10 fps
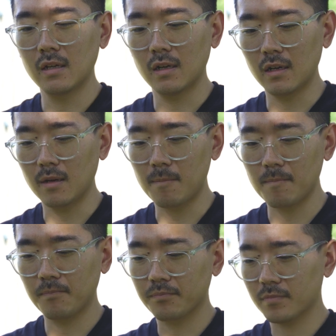
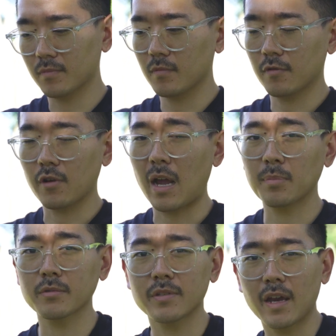for
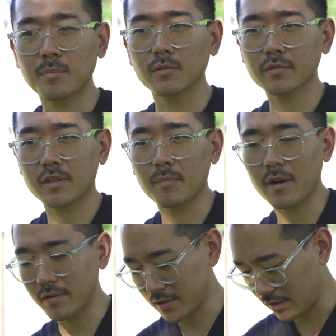apples to apples
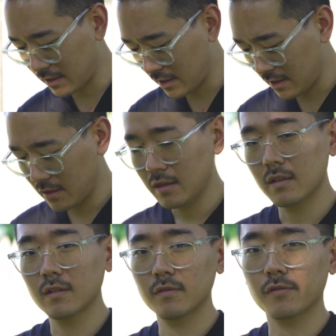comparison,
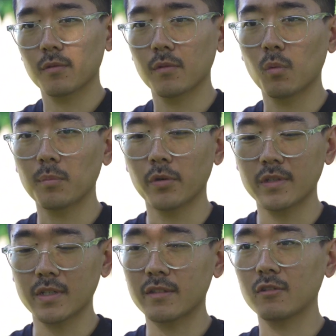for the
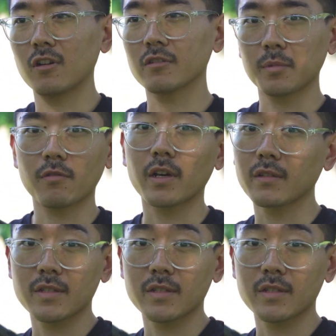1.6 will also be running the